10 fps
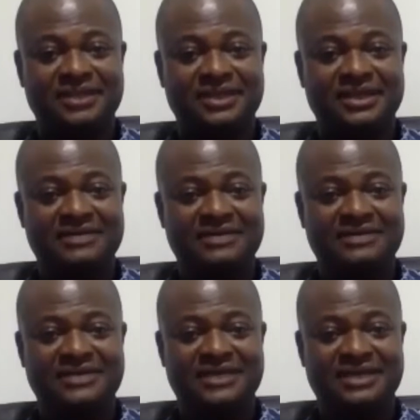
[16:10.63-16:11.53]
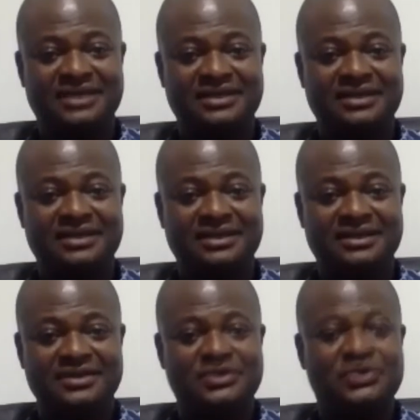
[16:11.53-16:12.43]
Even after
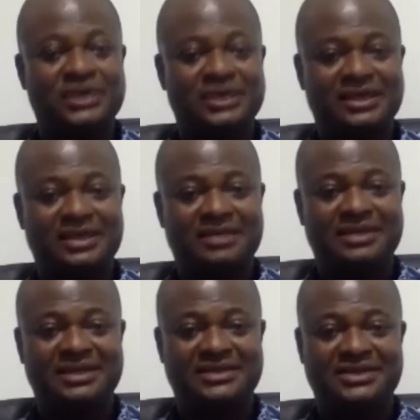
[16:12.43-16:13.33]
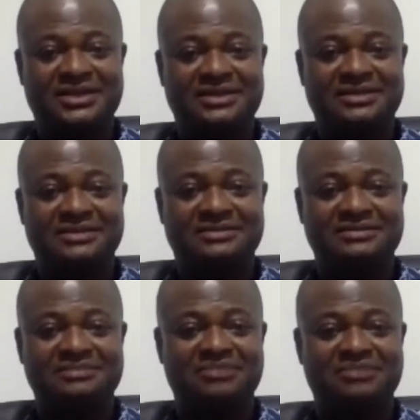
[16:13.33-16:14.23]
during the apartheid struggle,
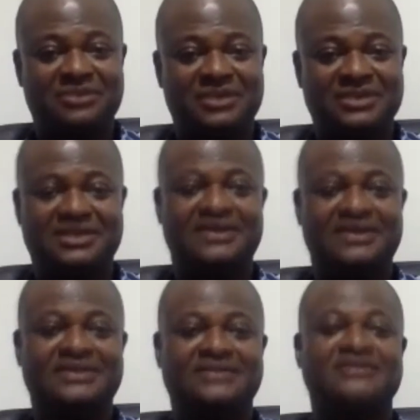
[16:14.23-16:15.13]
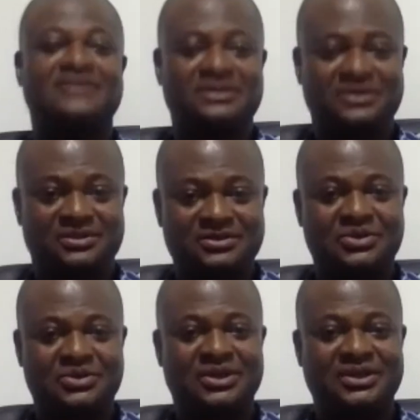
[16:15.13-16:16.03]
before his arrest,
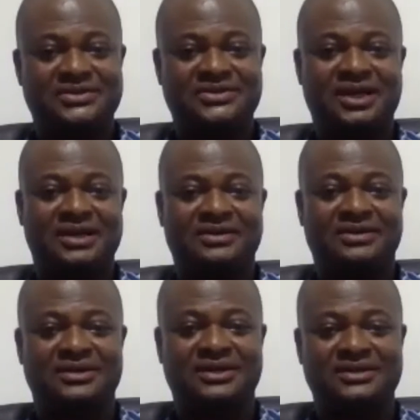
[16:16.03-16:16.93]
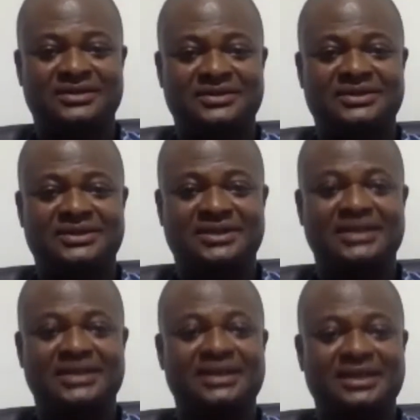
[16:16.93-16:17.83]
during his trial and all that, you could see that
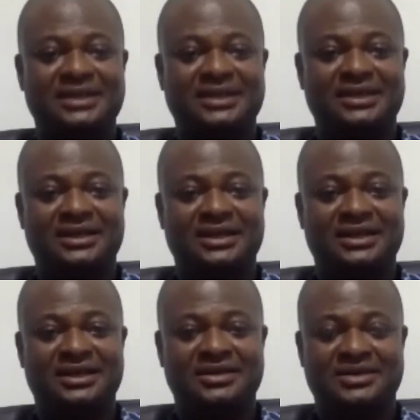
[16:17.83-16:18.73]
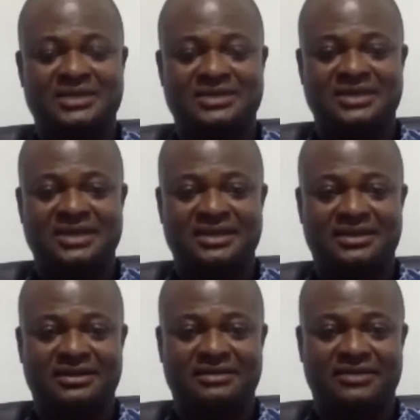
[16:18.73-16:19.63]
he was down to earth
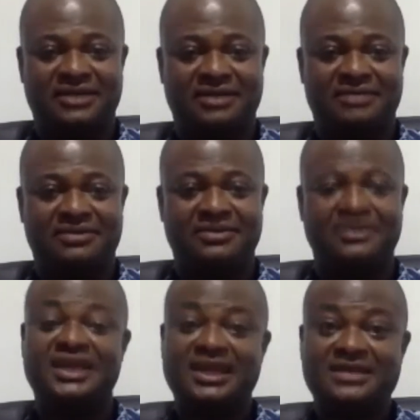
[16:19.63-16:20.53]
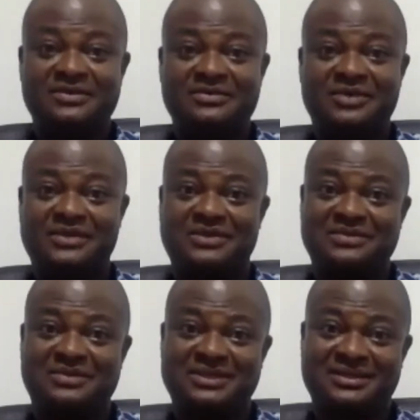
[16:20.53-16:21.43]
and very humble. Even when he was
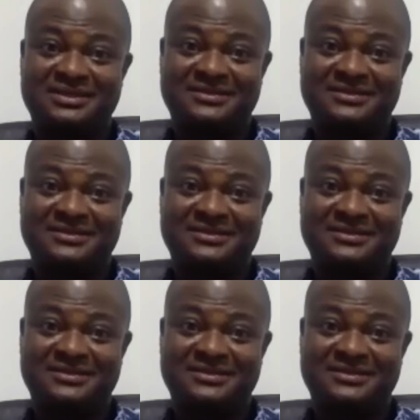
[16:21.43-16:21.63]
president,